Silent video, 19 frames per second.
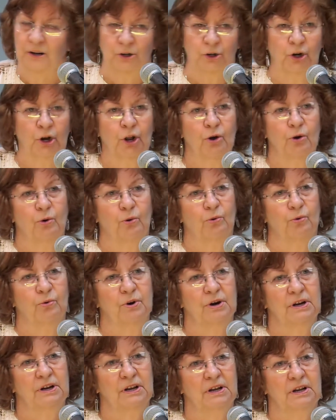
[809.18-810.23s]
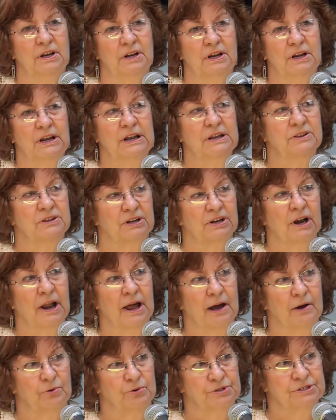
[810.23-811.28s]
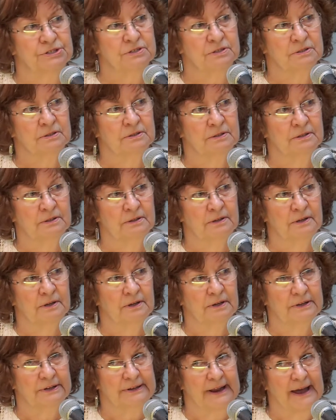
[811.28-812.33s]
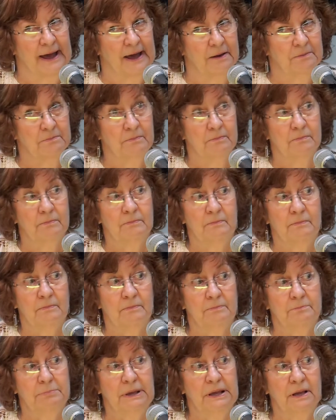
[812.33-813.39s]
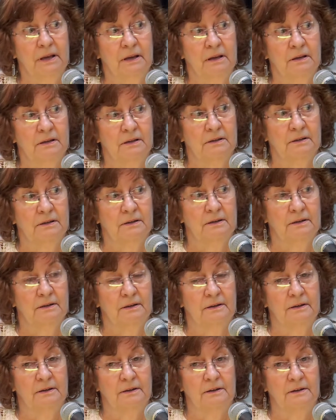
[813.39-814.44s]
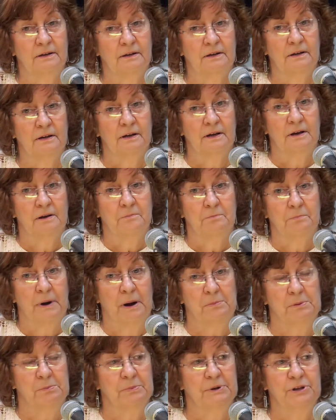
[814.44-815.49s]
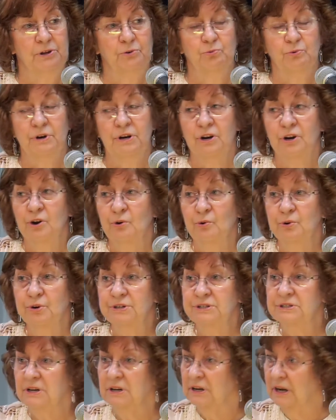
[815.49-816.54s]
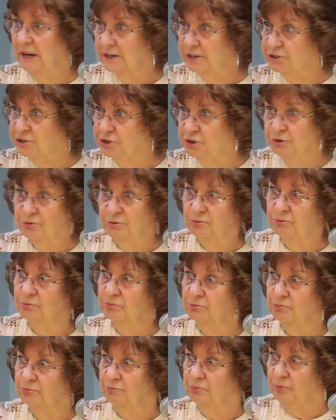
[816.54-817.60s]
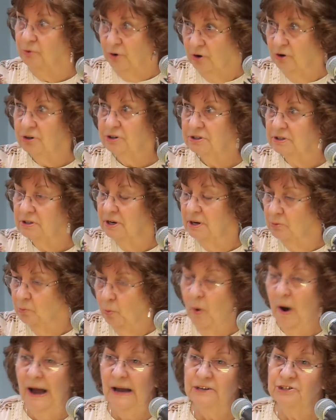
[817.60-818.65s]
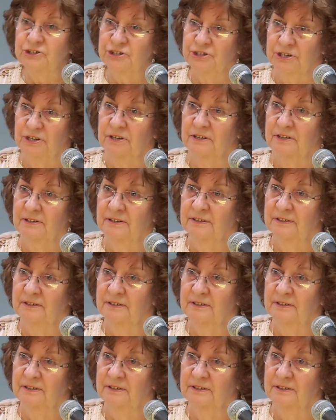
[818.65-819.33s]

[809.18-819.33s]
glow in the clouds. Not big. Probably you wouldn't notice unless you looked and watched it.